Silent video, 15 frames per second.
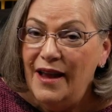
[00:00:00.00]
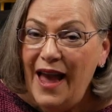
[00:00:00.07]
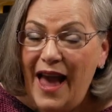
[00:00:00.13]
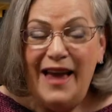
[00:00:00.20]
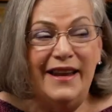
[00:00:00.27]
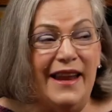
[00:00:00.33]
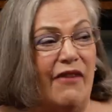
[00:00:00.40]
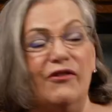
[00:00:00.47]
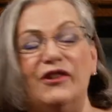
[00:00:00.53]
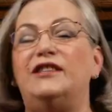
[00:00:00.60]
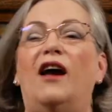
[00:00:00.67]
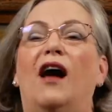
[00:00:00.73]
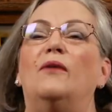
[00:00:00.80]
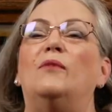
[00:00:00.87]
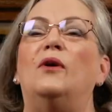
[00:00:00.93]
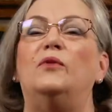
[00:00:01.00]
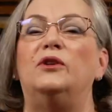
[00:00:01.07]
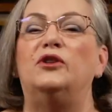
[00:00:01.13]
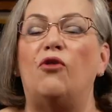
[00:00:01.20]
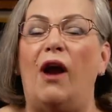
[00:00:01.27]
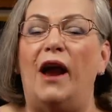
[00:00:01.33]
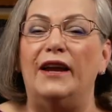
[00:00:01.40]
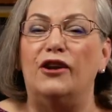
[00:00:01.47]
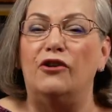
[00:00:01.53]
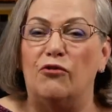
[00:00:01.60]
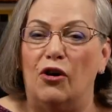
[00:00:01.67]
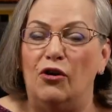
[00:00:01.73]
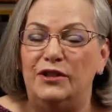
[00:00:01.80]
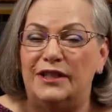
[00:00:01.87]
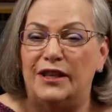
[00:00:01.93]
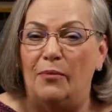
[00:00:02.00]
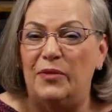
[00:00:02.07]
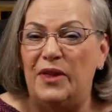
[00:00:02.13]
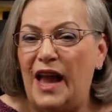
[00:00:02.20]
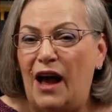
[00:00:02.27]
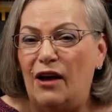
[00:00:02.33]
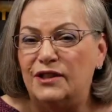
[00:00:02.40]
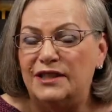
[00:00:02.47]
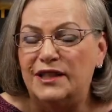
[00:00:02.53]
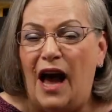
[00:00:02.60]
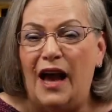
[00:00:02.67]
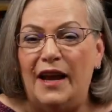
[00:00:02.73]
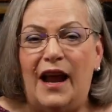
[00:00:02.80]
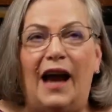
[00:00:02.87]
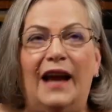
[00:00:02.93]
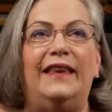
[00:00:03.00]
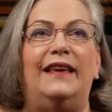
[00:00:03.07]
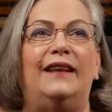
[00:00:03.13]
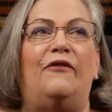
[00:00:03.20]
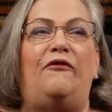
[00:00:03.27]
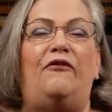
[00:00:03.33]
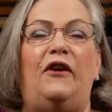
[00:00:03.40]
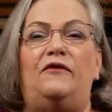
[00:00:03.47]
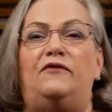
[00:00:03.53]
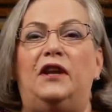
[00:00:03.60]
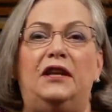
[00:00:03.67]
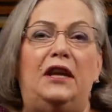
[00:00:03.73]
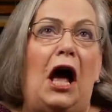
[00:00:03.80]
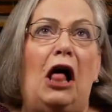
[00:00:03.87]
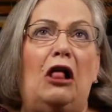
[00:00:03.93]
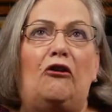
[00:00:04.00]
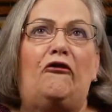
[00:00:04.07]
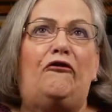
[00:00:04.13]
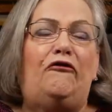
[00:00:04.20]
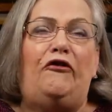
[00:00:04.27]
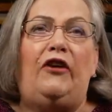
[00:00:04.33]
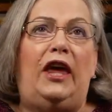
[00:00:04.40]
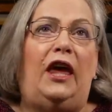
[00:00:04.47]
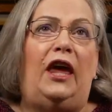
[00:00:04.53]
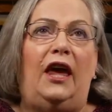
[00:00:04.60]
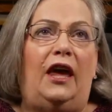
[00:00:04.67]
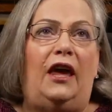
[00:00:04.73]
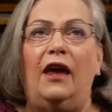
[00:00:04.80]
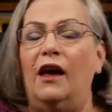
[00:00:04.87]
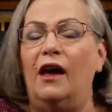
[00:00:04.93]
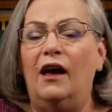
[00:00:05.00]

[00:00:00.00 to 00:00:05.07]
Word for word: And every time I would try and grow something outside, I'd get a $50 fee,